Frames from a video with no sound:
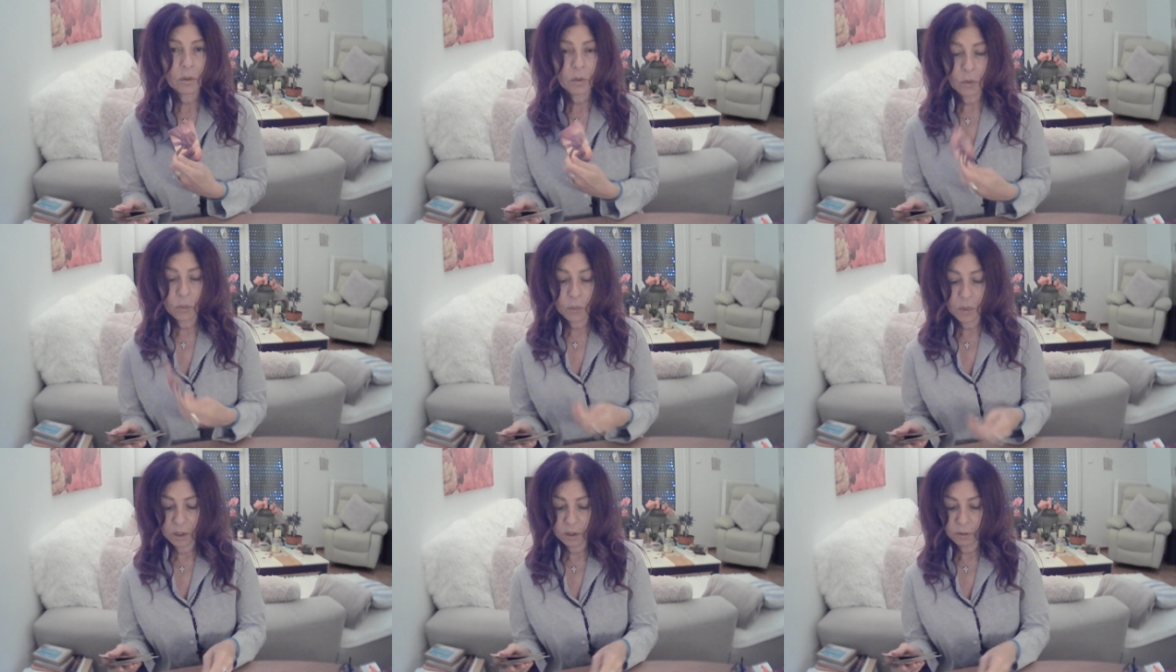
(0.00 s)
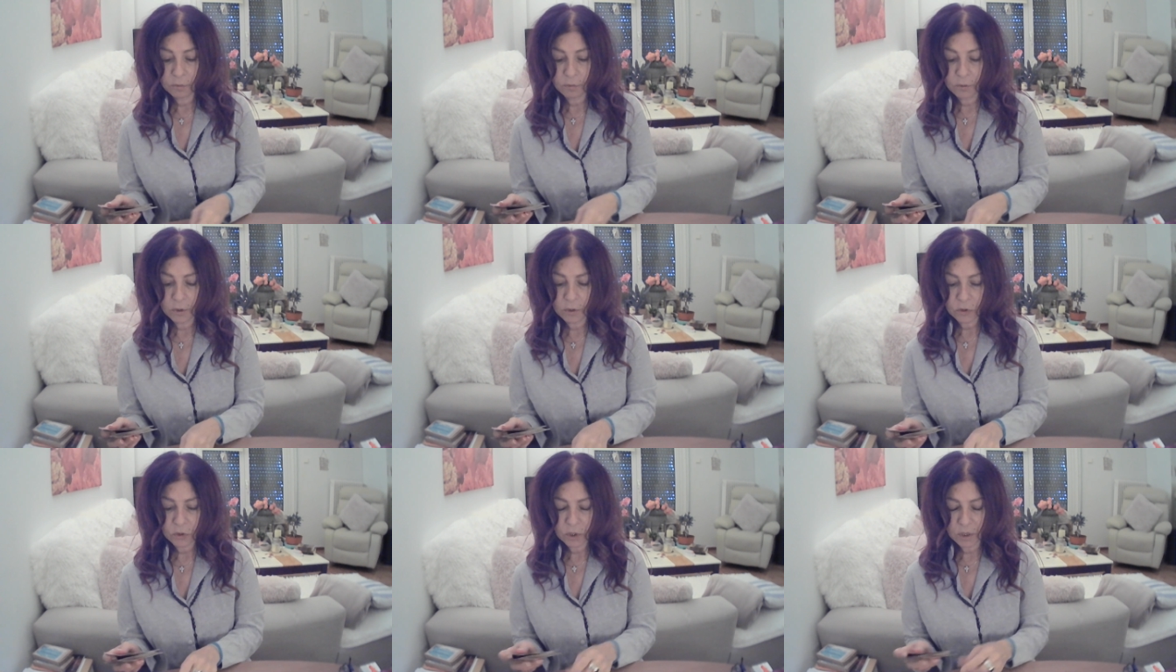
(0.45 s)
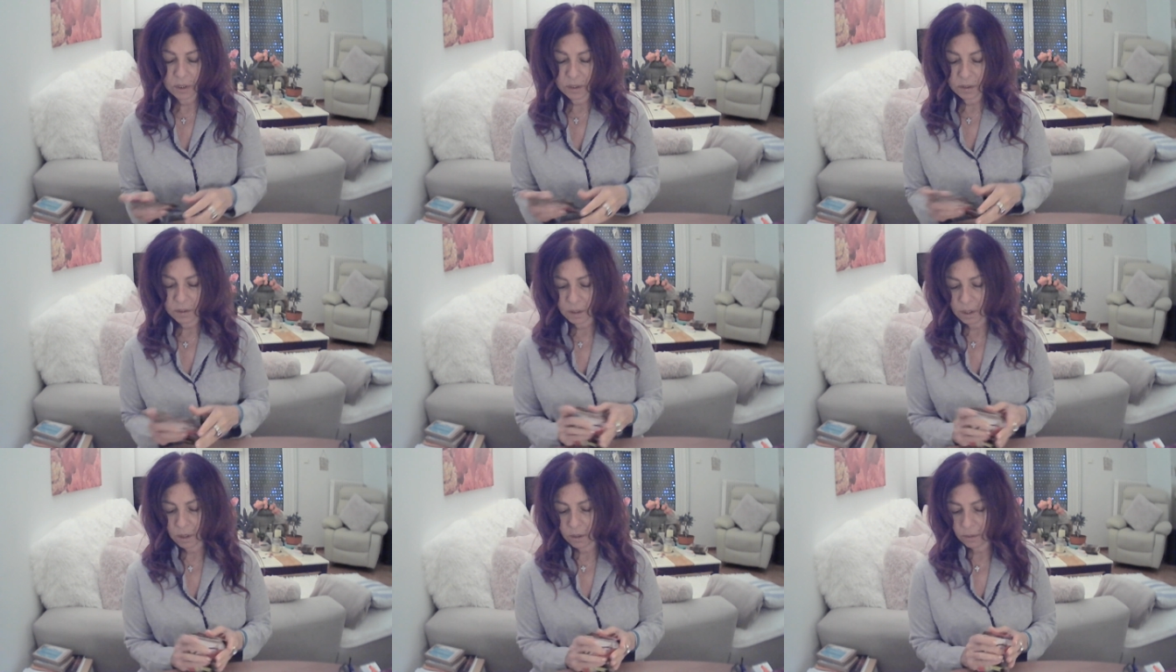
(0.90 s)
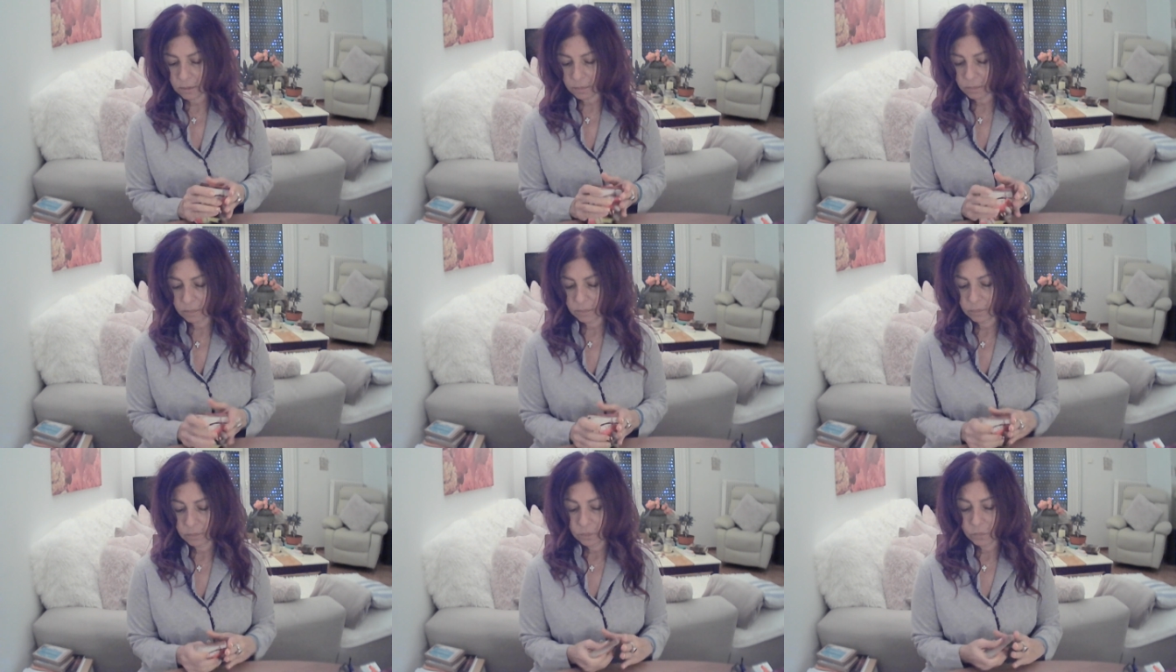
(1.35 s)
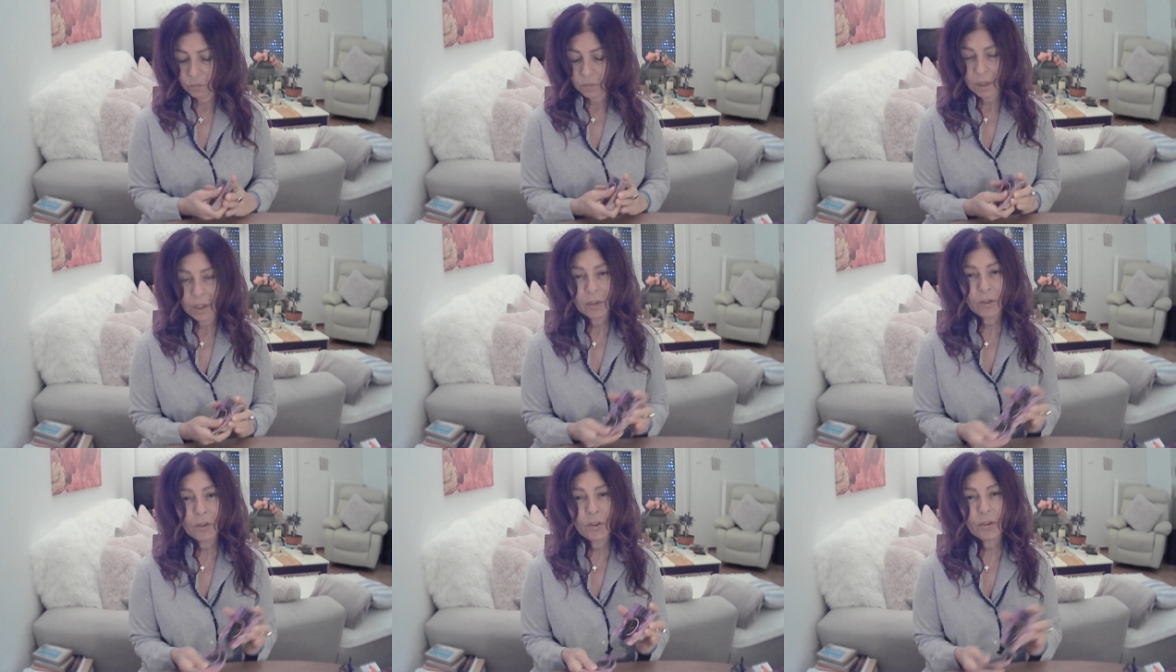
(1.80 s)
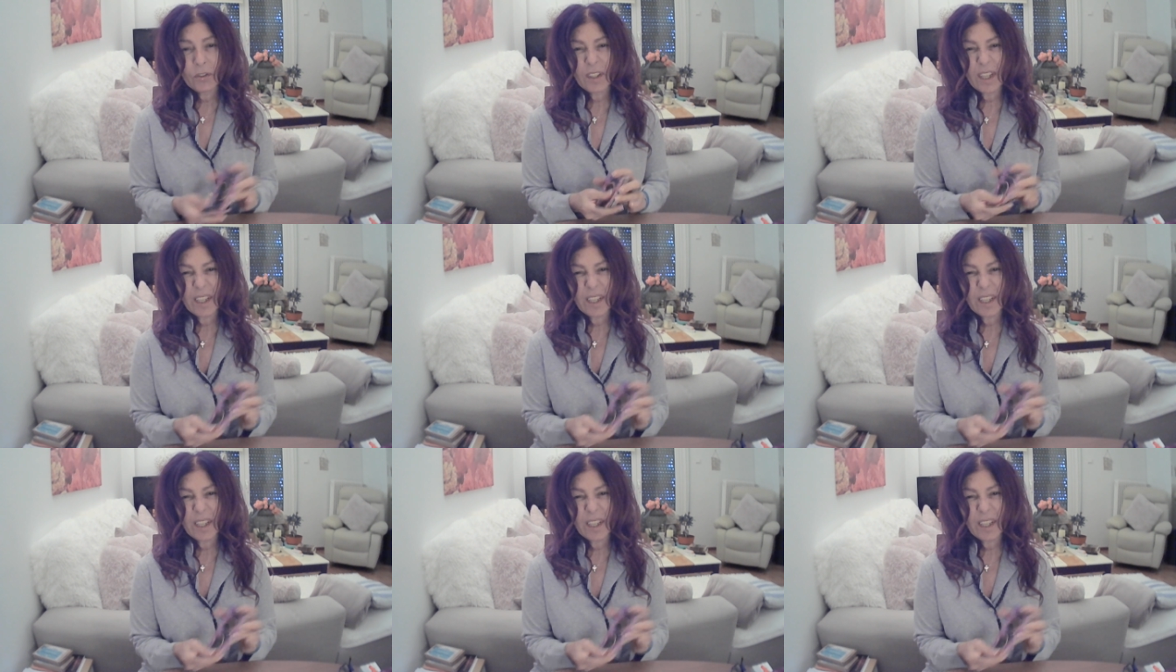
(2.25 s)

The Wheel of Fortune is here. It's your